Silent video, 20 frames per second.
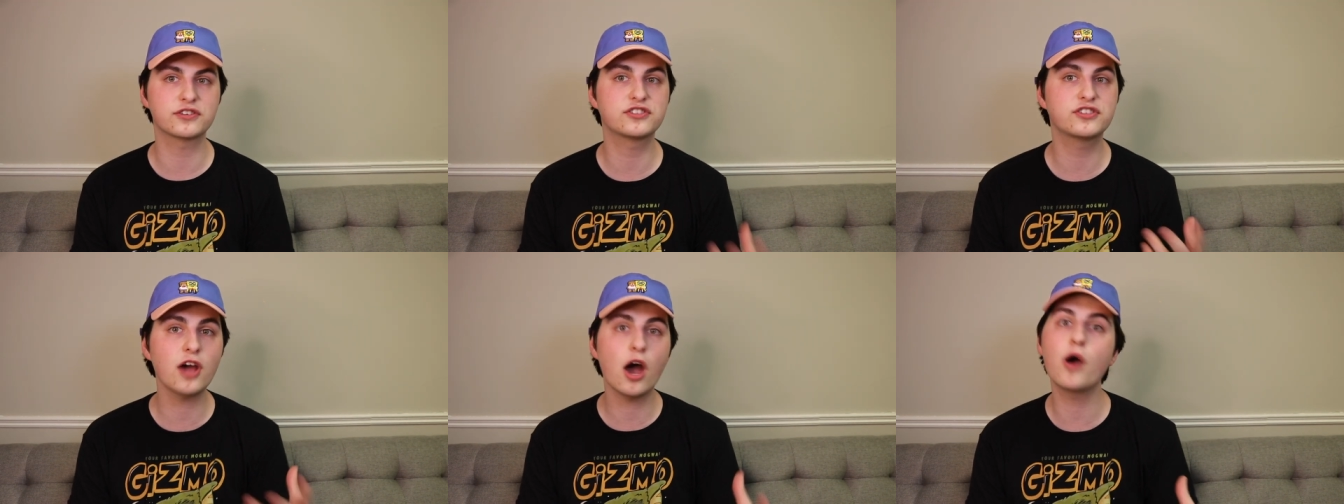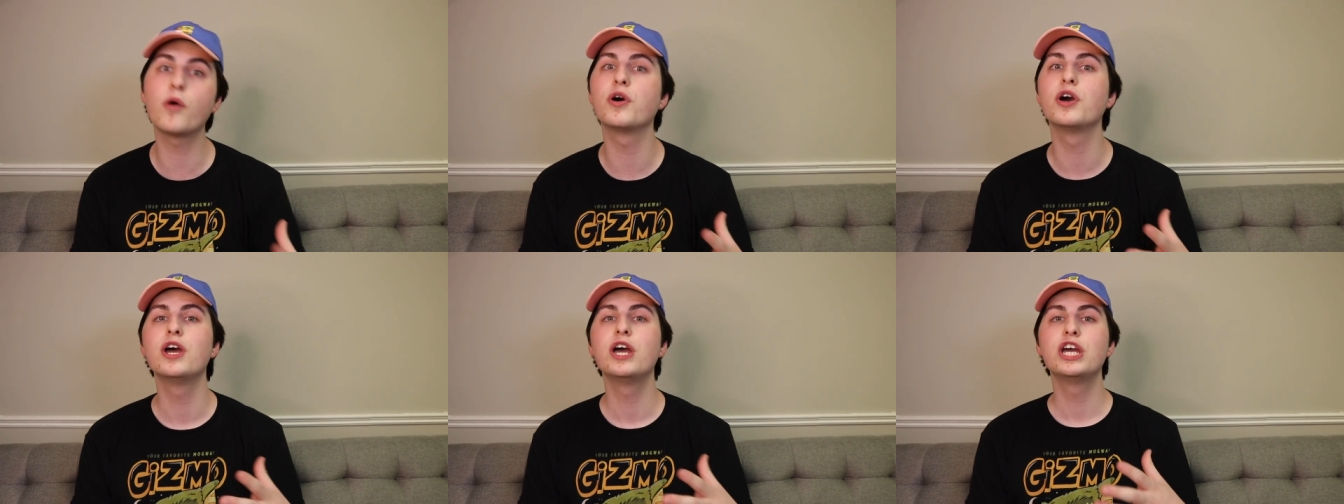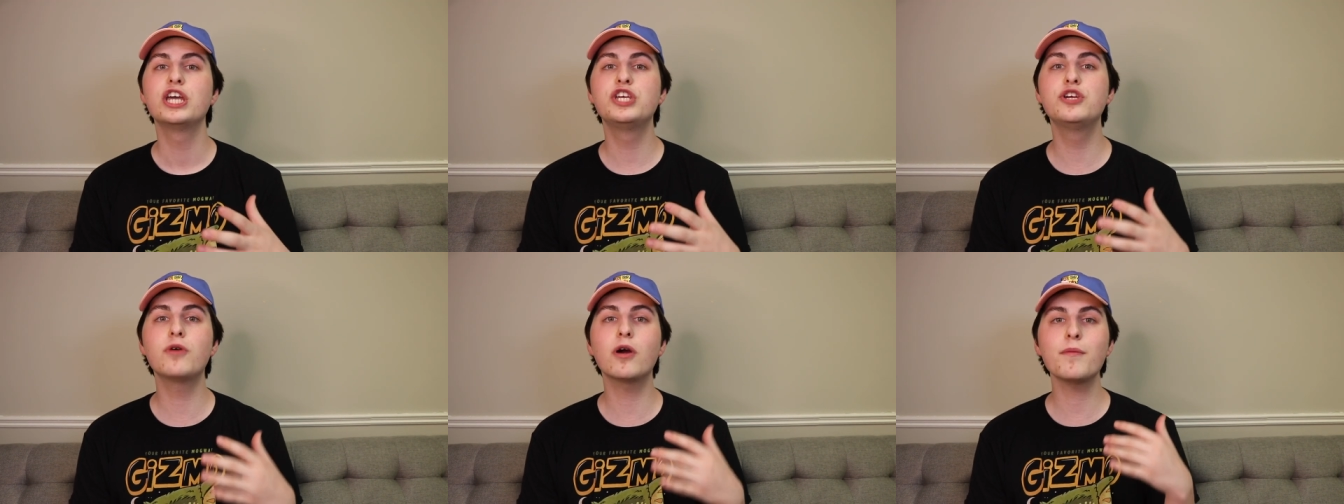So
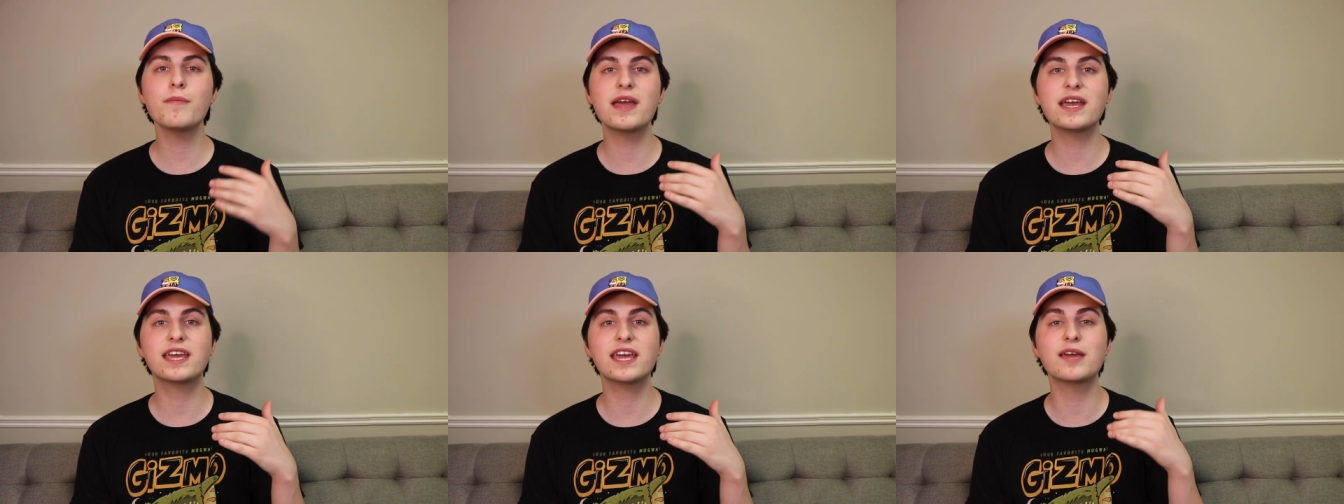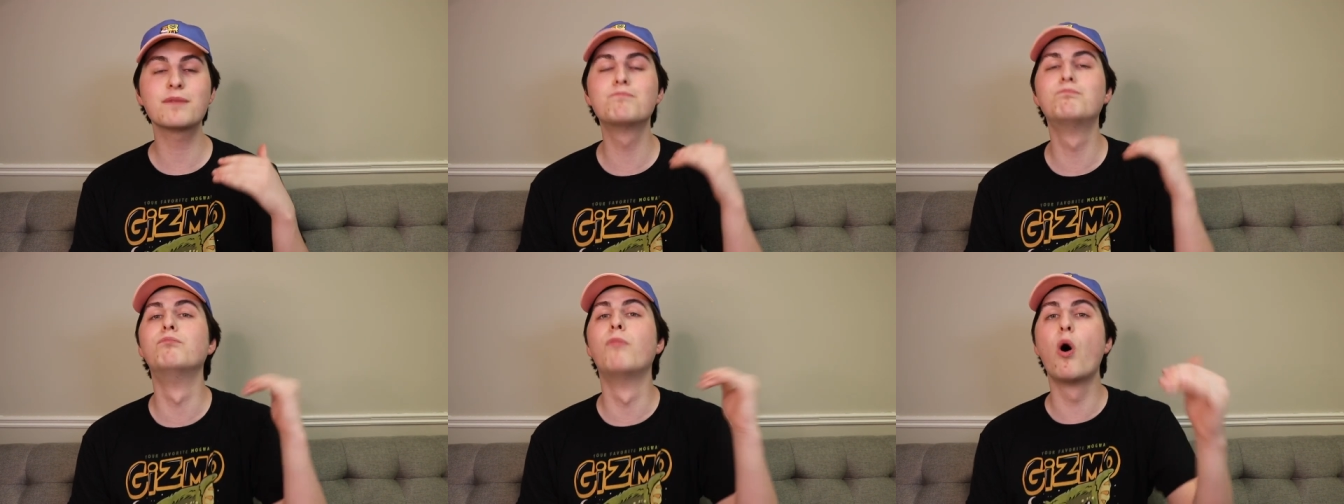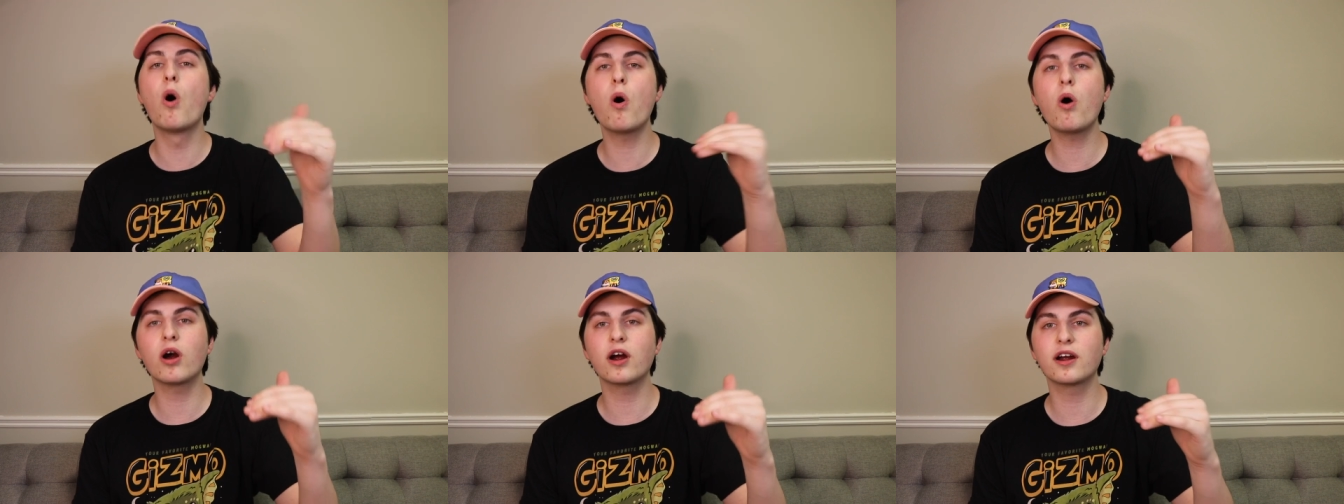you are making
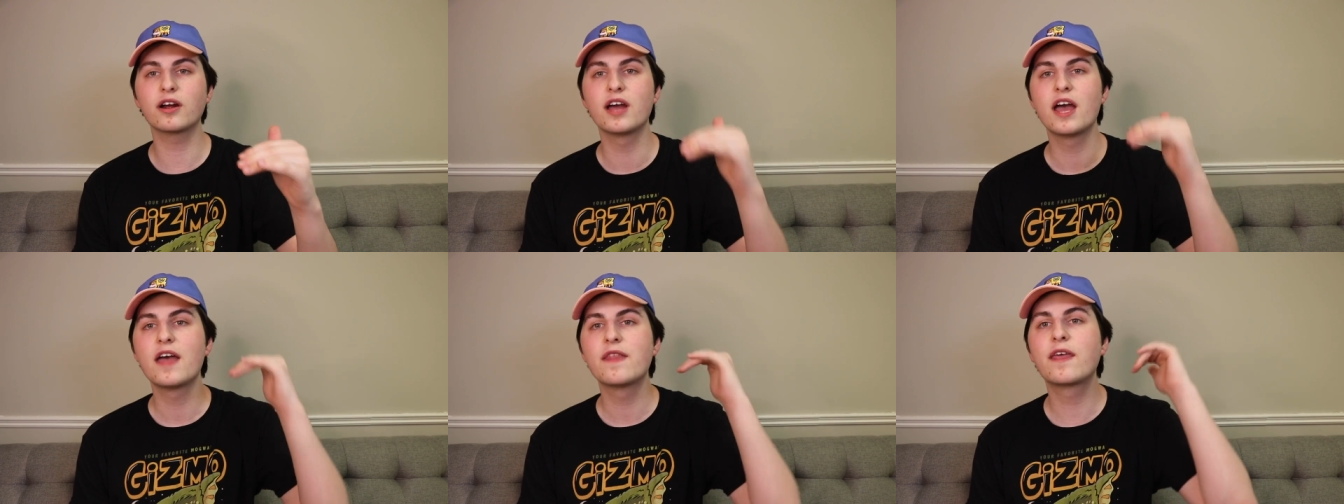more